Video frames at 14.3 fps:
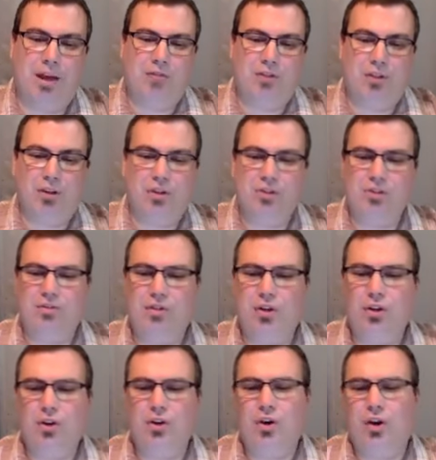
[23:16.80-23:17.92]
For those of
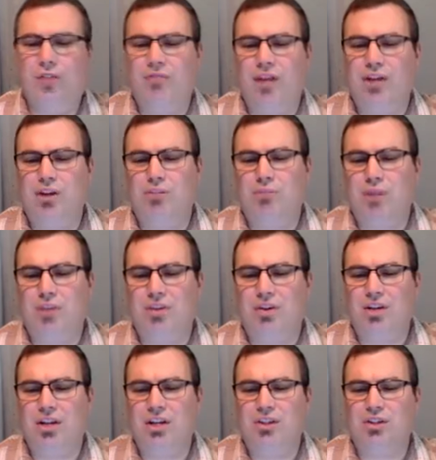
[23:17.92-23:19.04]
you who have read your brother
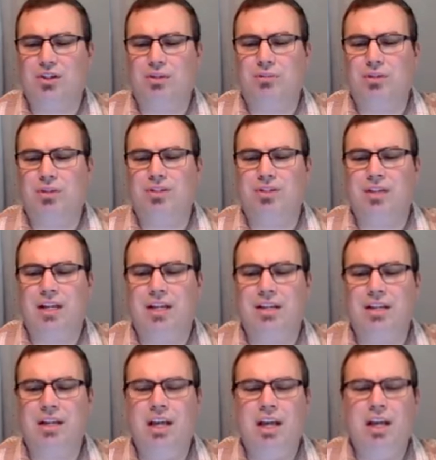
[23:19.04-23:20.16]
in history books
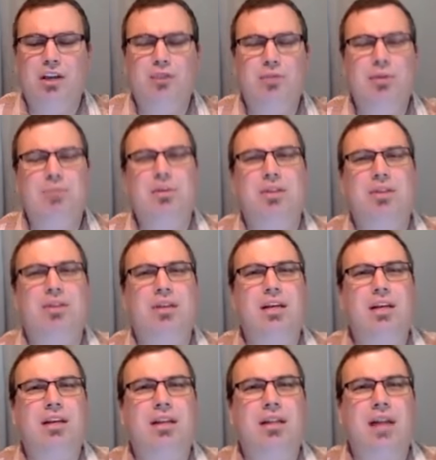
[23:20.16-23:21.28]
lately, you may be
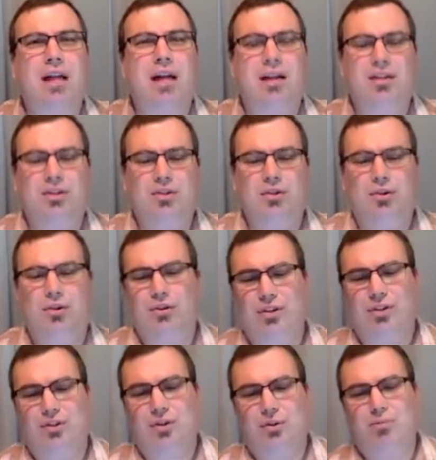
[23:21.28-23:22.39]
thinking that as you heard the
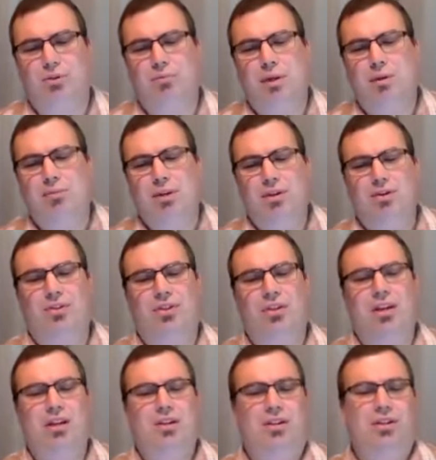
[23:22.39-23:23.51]
scripture, maybe you're
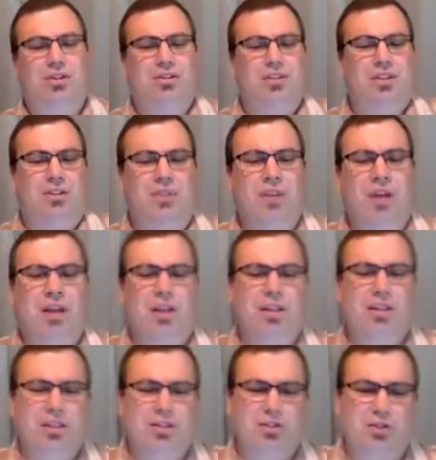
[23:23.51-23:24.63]
thinking to yourself,
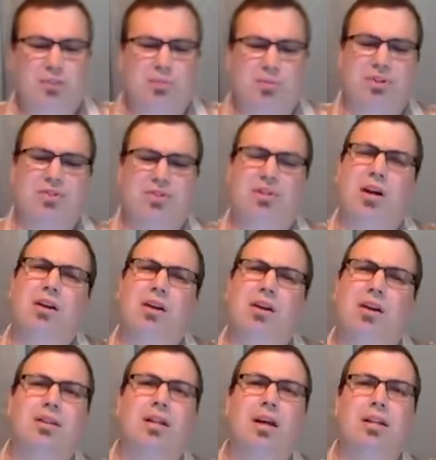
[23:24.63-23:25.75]
this scripture sounds
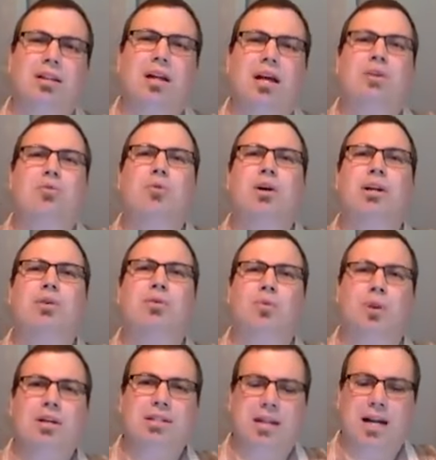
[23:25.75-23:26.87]
a lot like what it
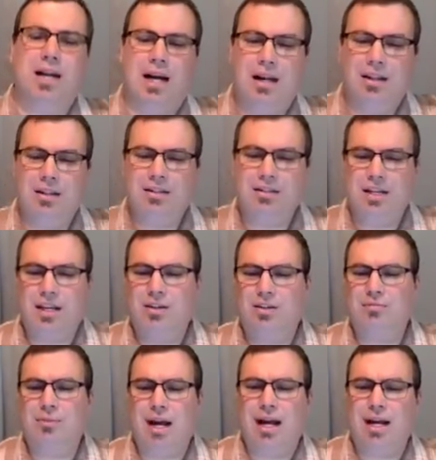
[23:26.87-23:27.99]
was that Alexander
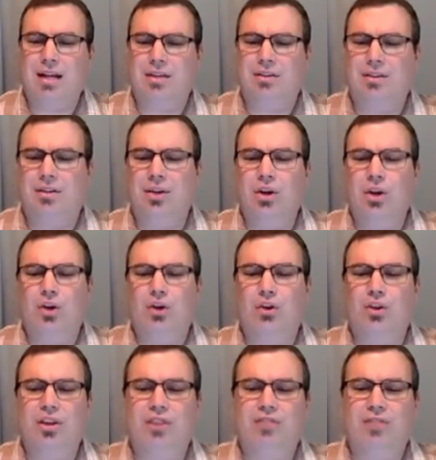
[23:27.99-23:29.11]
Mack and the
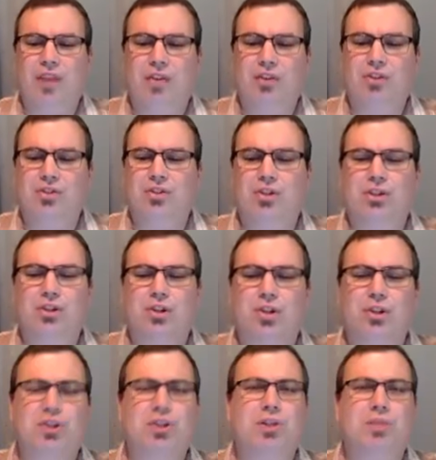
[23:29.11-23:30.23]
early founders of the
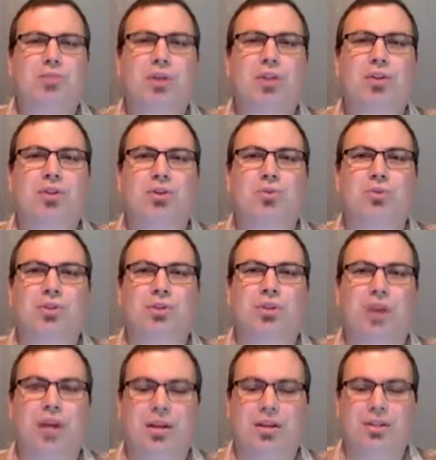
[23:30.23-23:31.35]
Church of the Brethren were
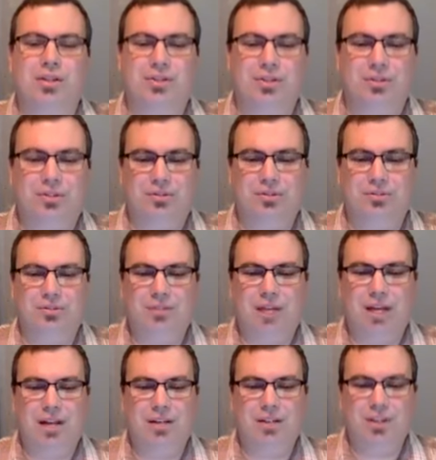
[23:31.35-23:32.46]
trying to do.
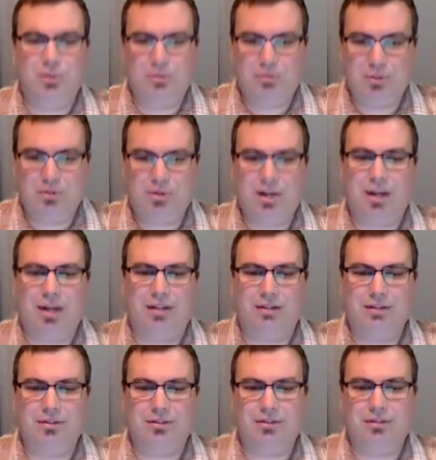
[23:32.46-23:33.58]
And you would be right,
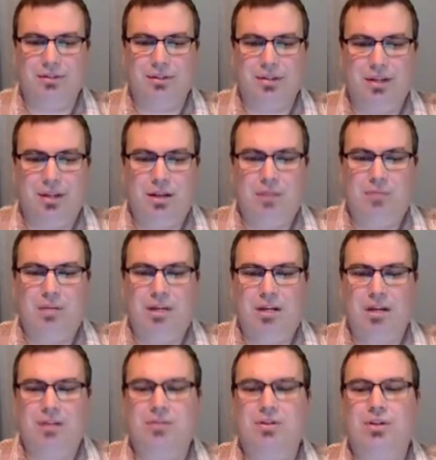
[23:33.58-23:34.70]

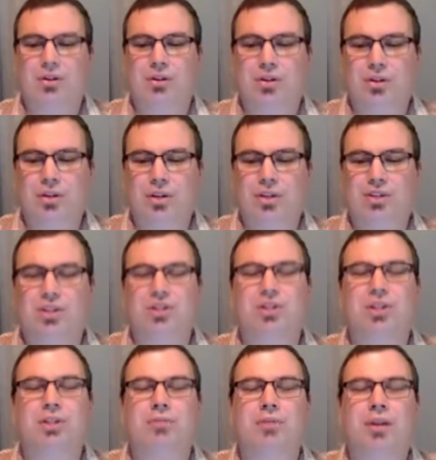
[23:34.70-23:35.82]
because the early Church
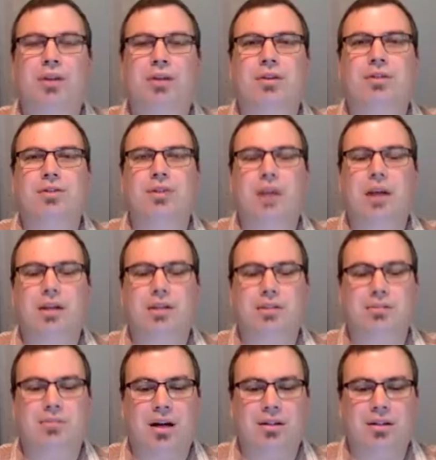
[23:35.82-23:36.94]
of the Brethren sought to
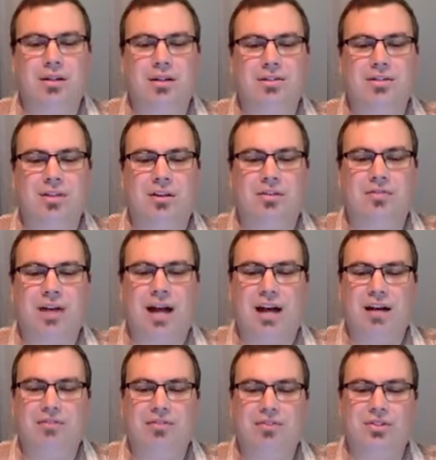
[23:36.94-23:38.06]
model itself
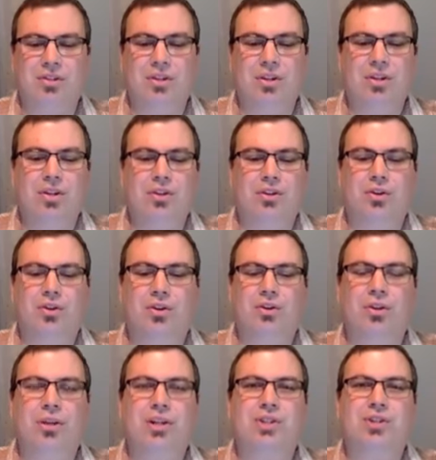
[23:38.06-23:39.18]
after the
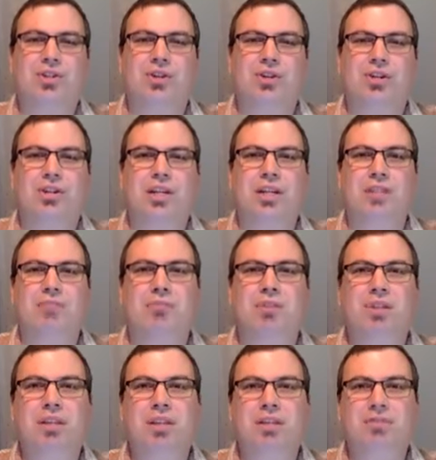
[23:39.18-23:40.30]
early church in its
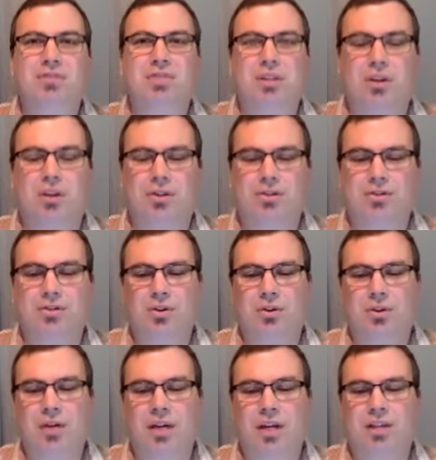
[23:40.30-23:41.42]
beliefs and
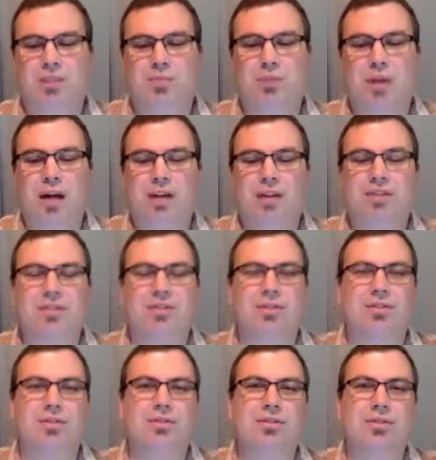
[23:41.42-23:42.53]
also in its
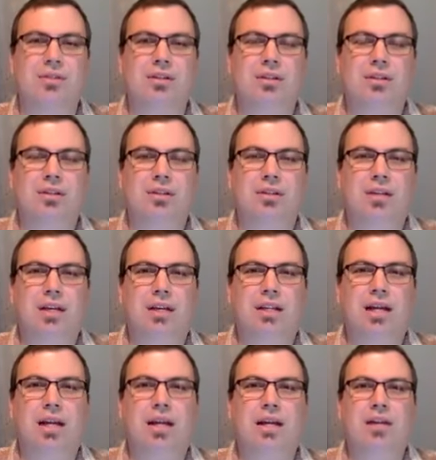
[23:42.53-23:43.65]
practices. And
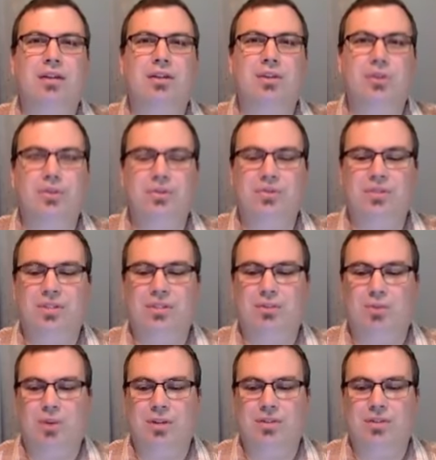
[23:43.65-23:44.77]
that includes the
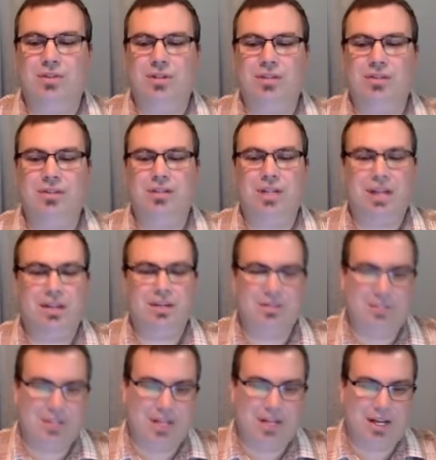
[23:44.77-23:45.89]
ones in today's
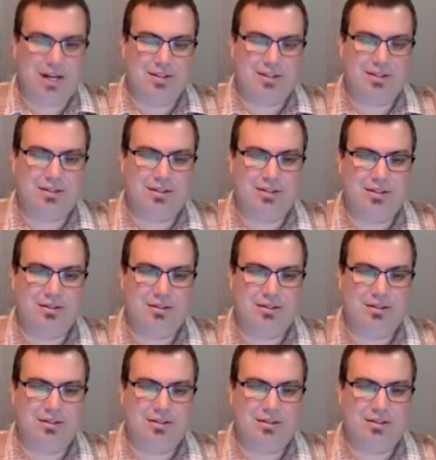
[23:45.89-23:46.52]
text.